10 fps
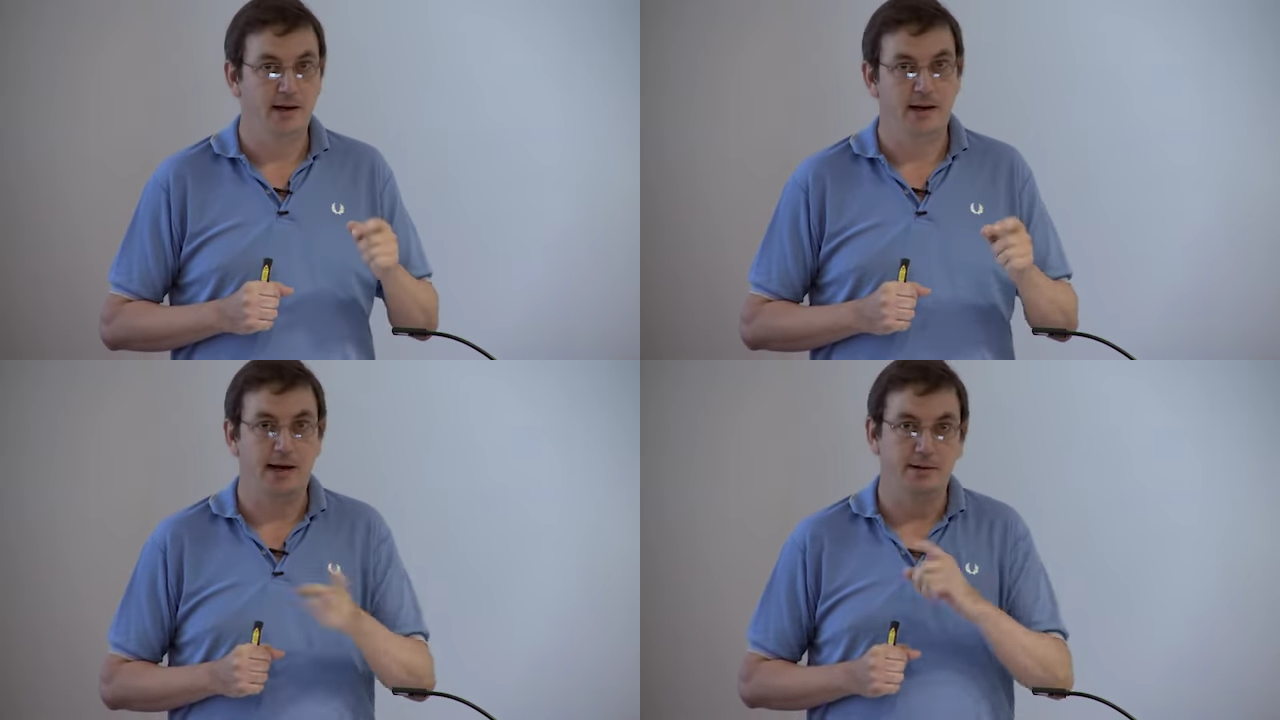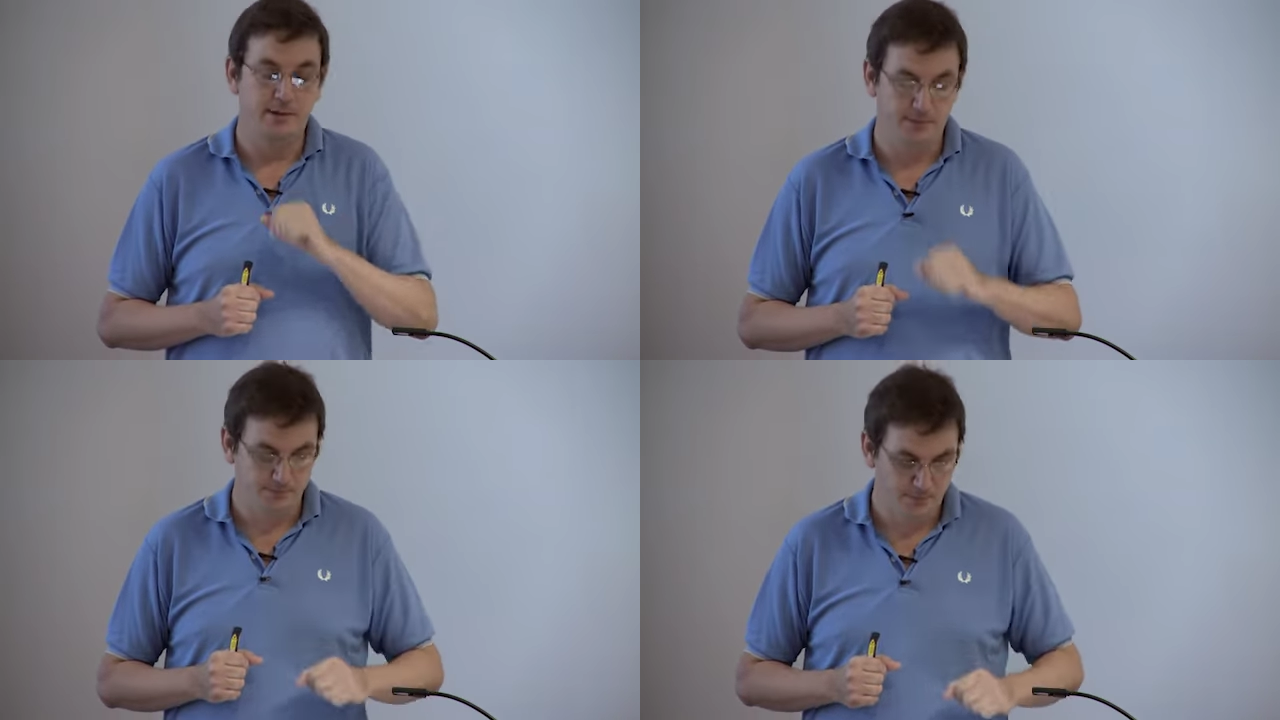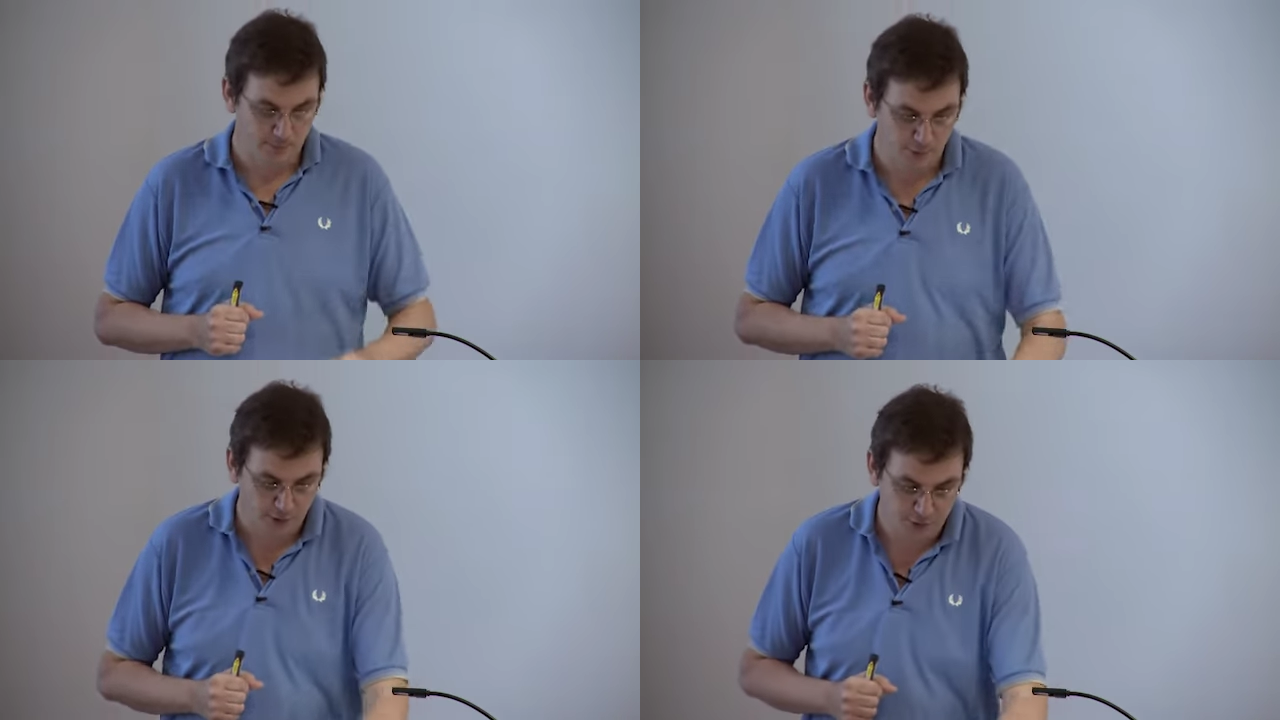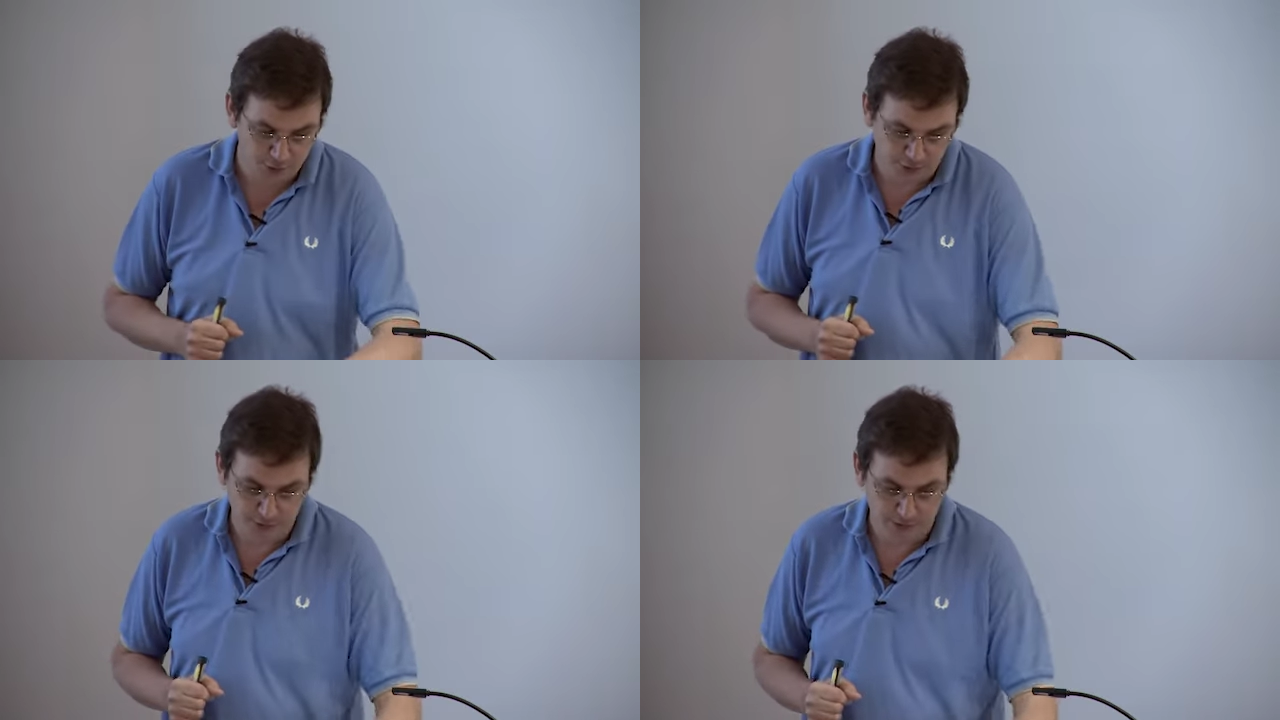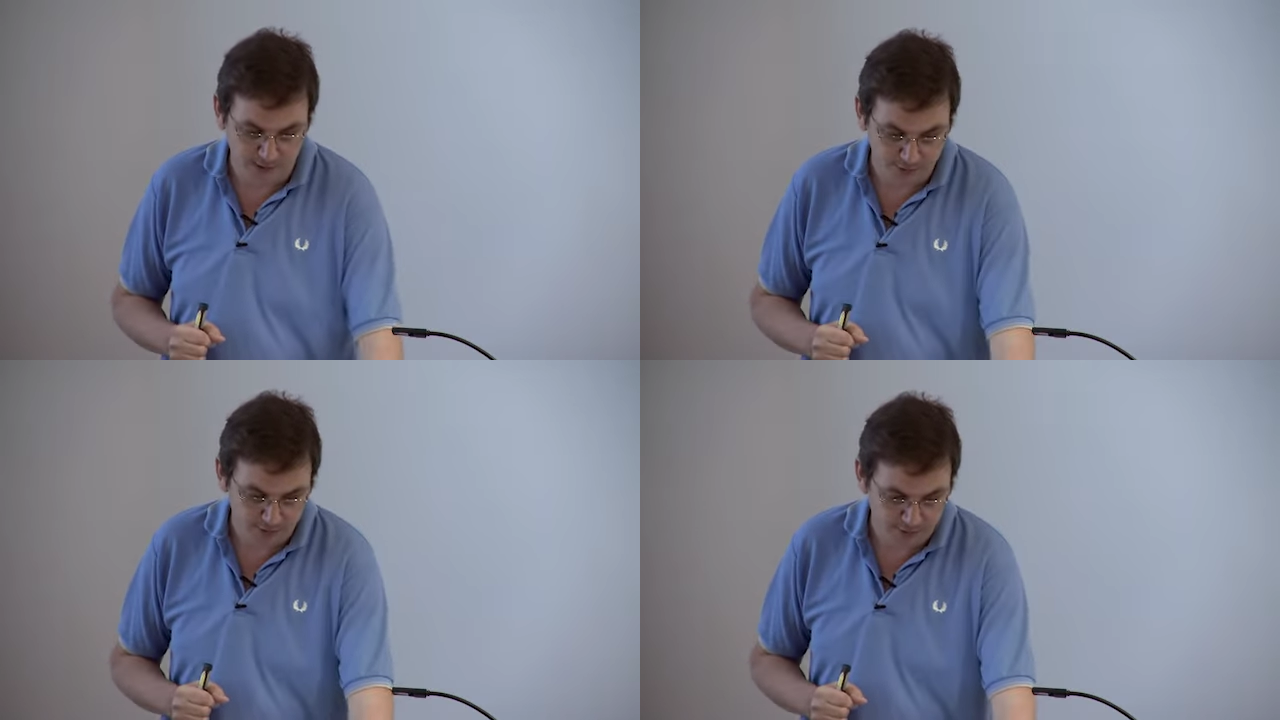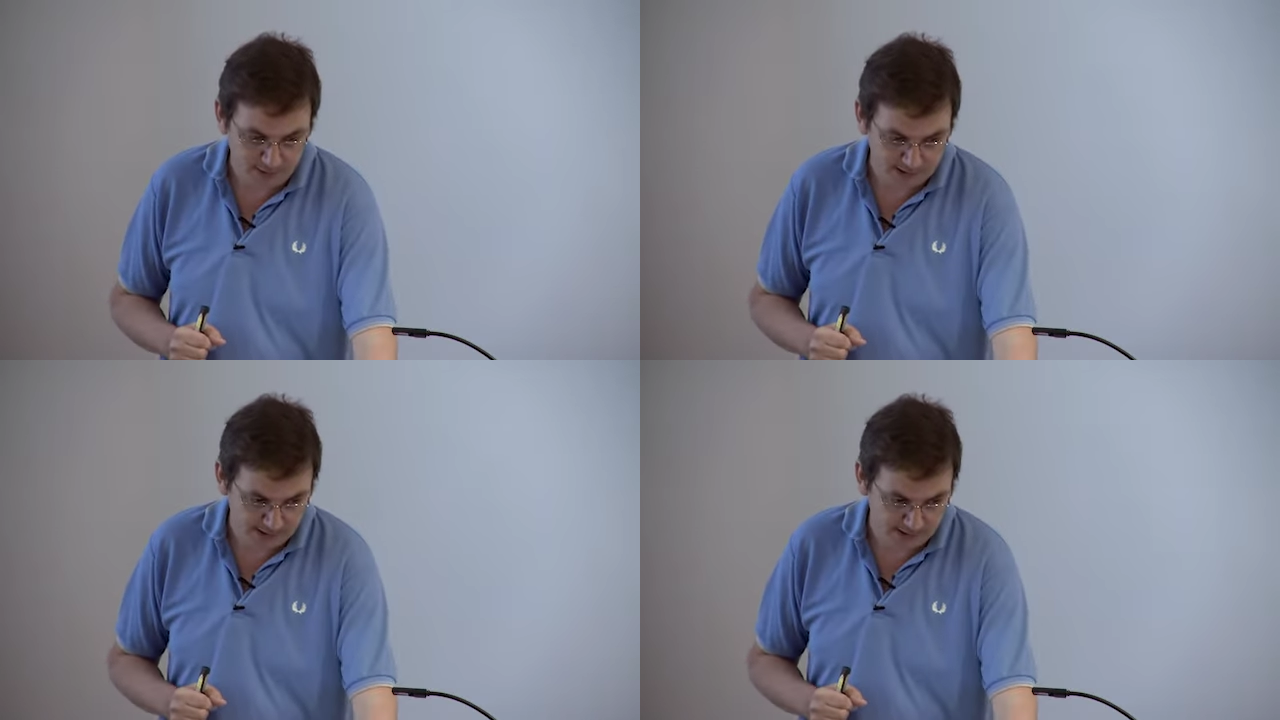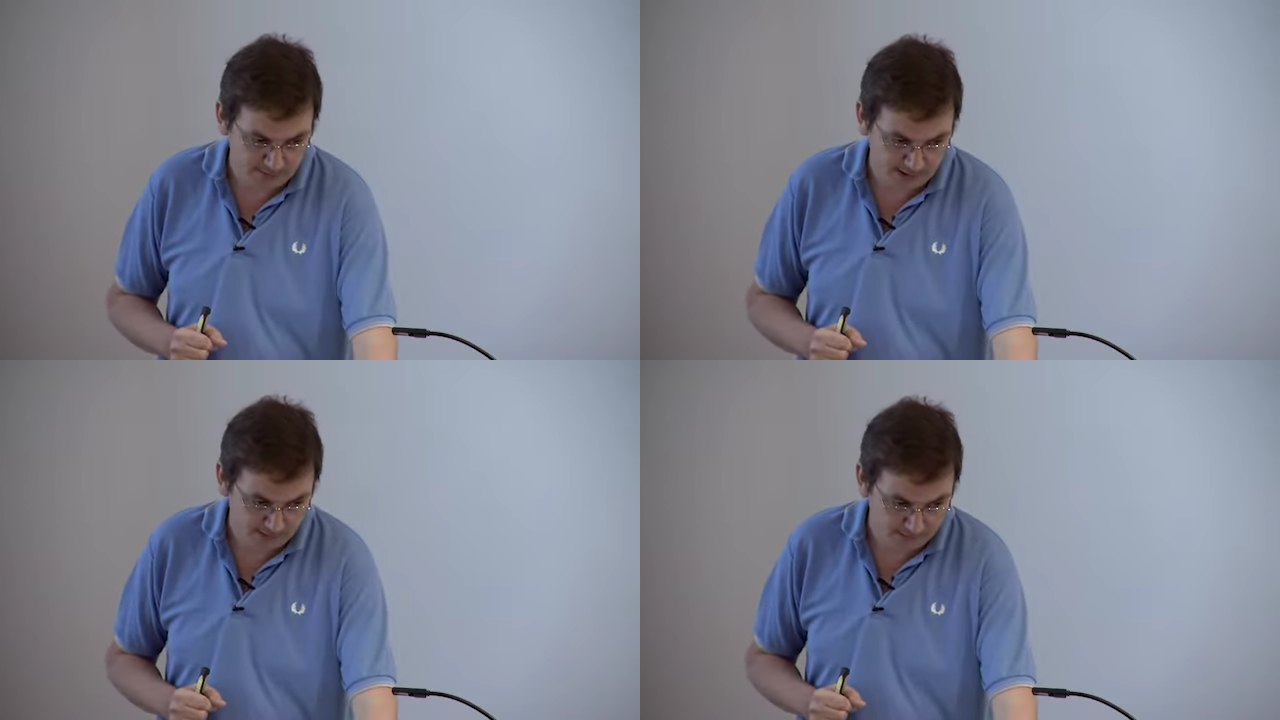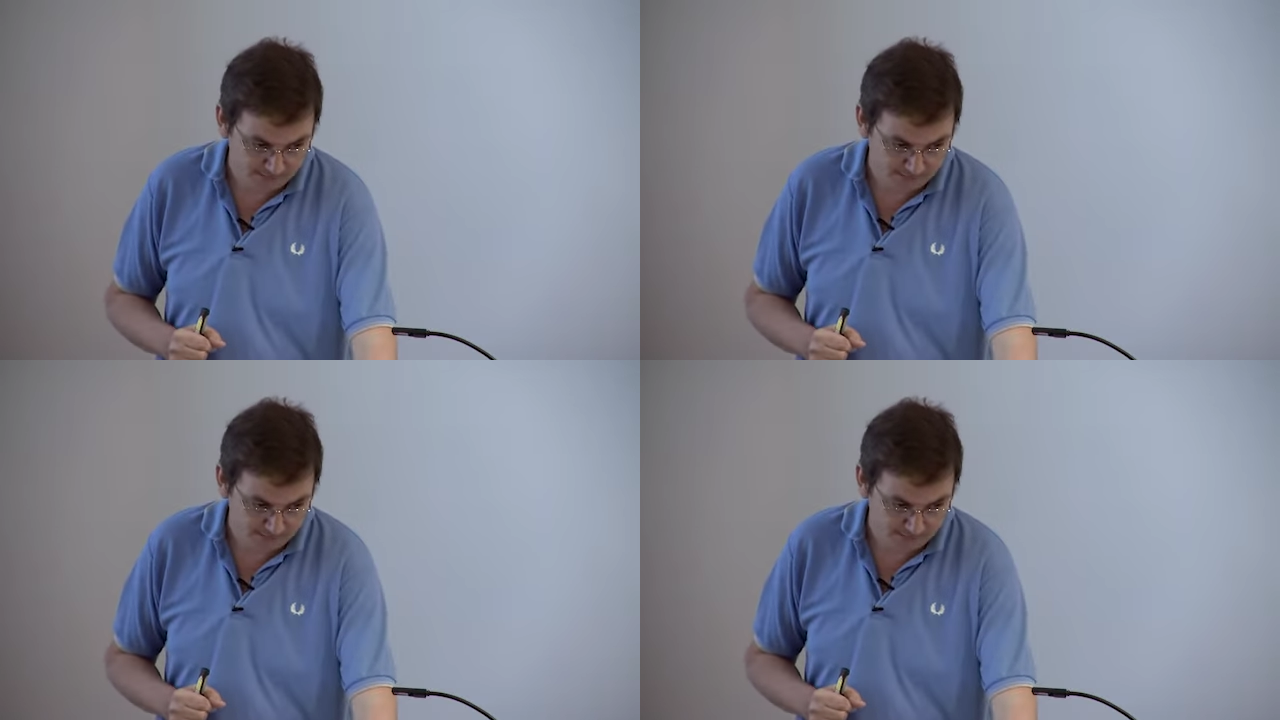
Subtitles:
And we're going to show you how to do that in a bit.